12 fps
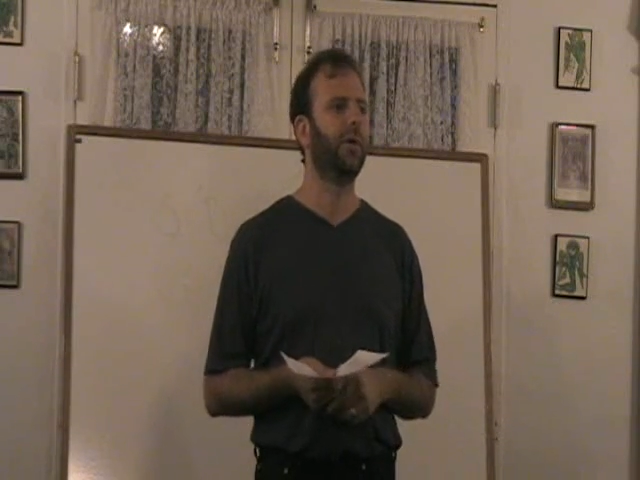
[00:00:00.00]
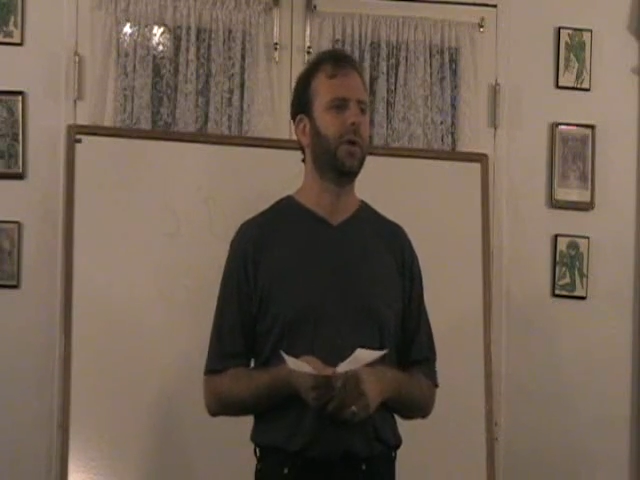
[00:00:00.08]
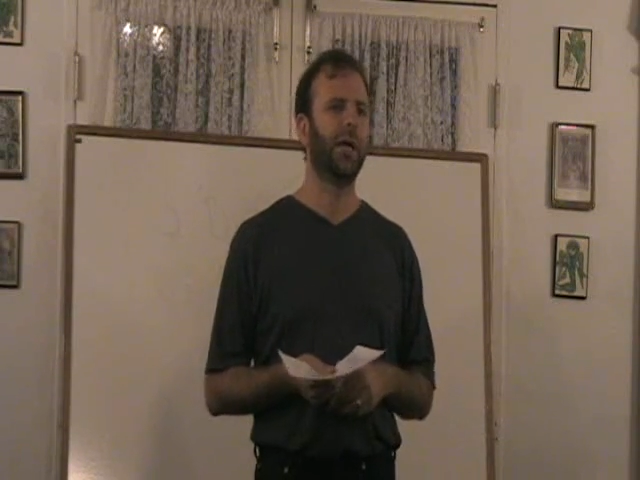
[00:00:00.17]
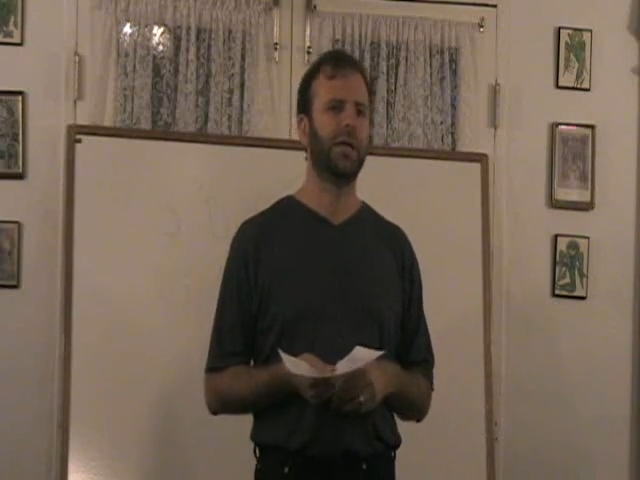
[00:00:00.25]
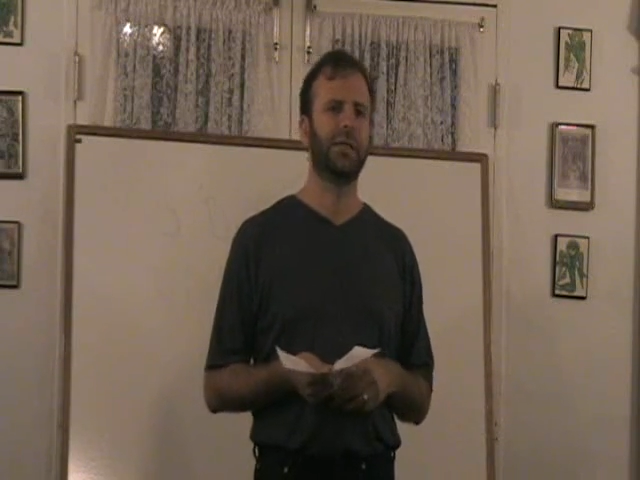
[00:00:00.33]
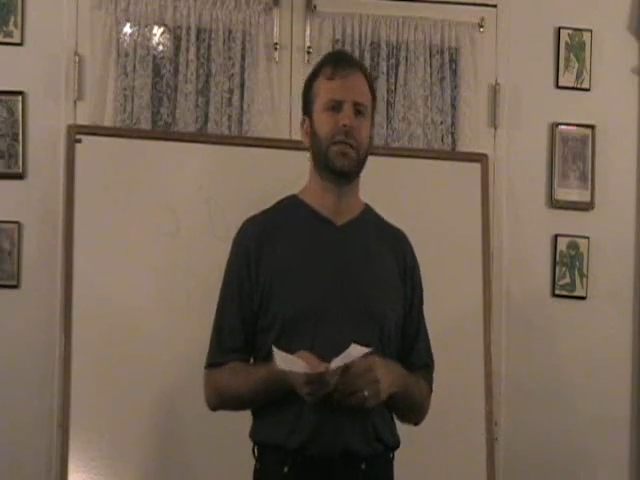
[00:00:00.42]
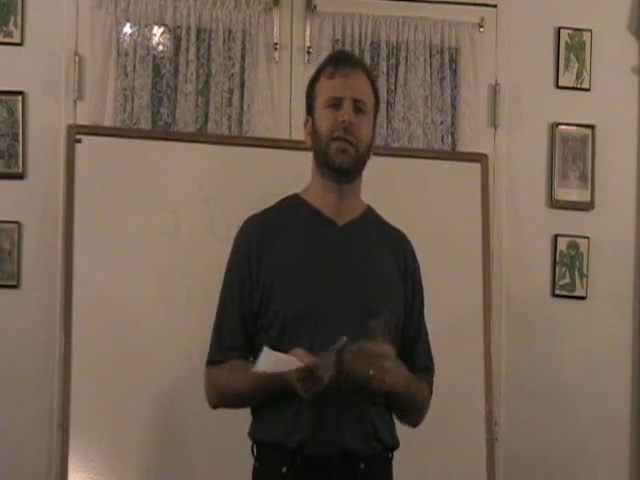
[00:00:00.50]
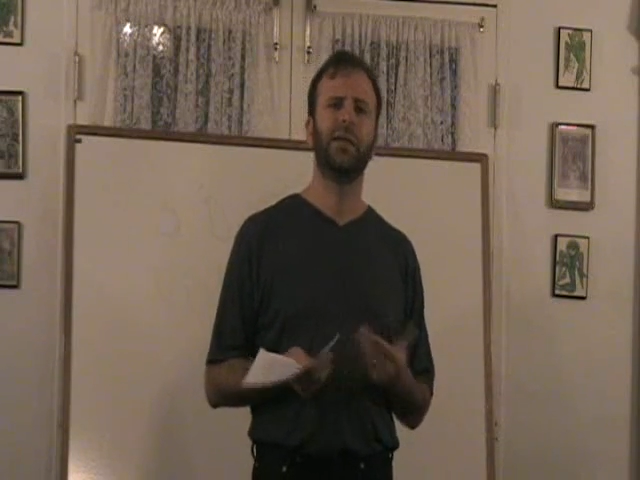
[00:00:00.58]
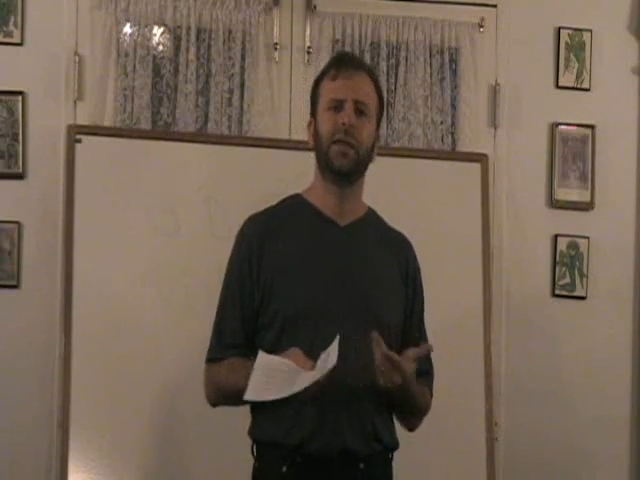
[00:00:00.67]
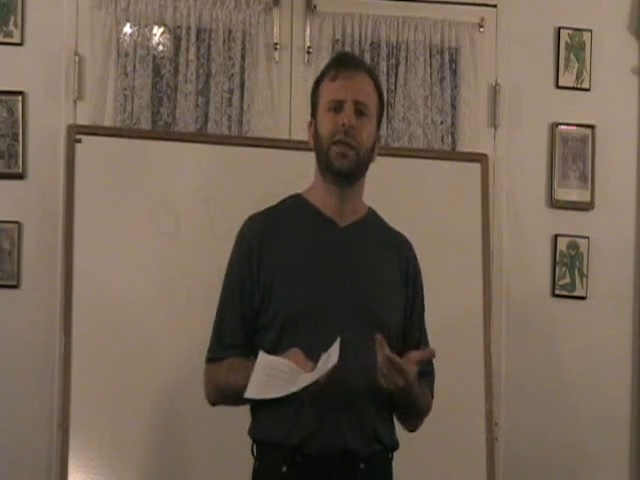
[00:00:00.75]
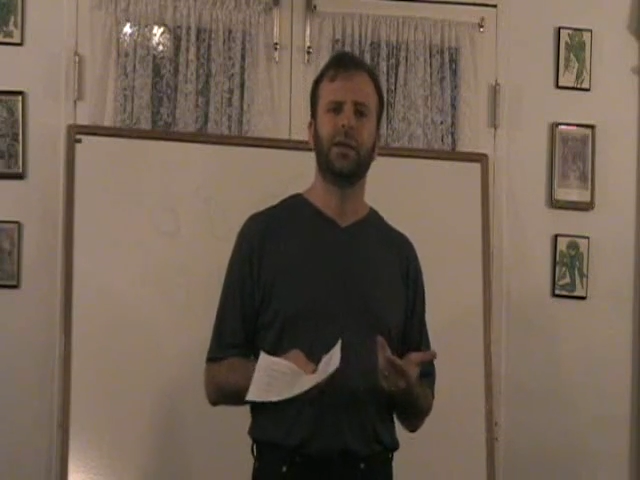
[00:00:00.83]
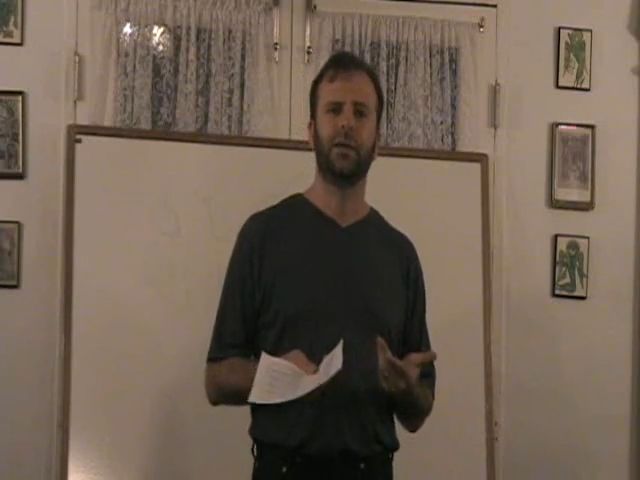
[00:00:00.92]
or I can say
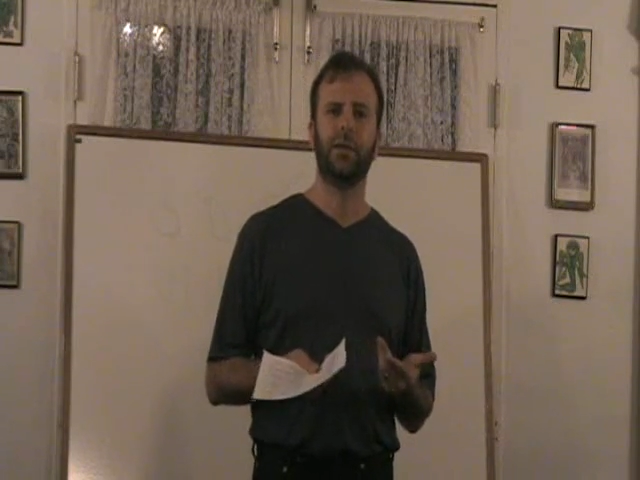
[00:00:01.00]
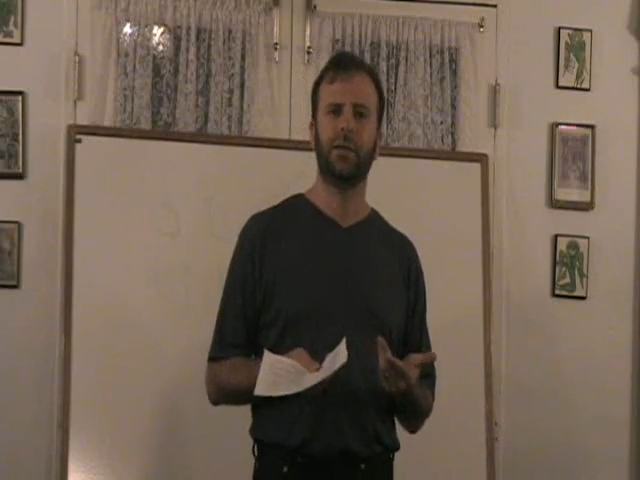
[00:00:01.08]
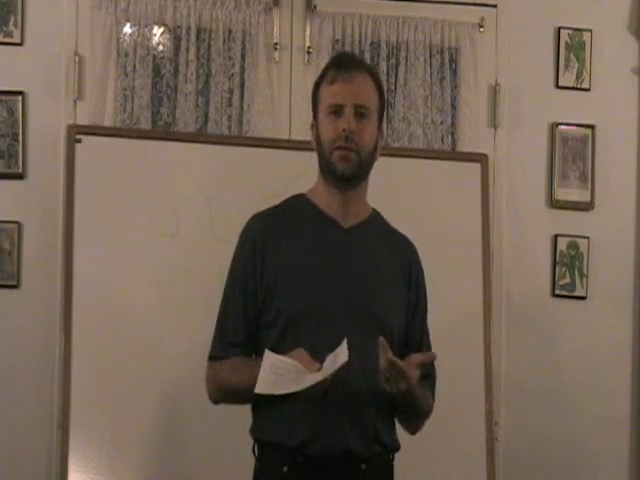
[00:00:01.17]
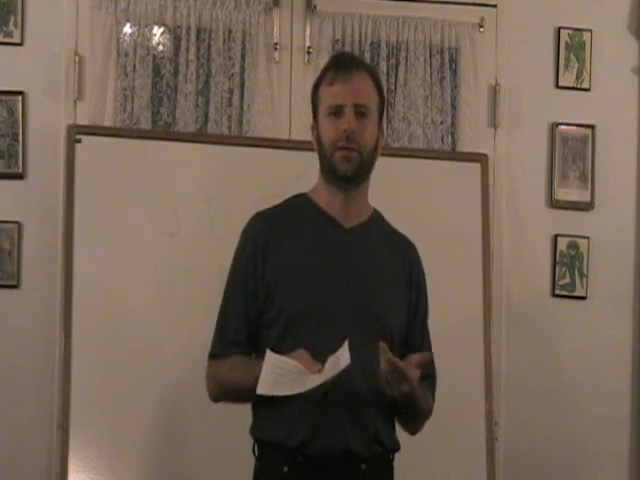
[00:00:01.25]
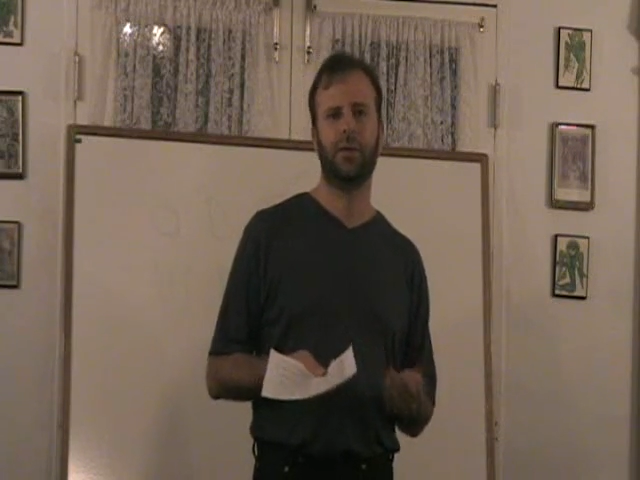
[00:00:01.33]
níl,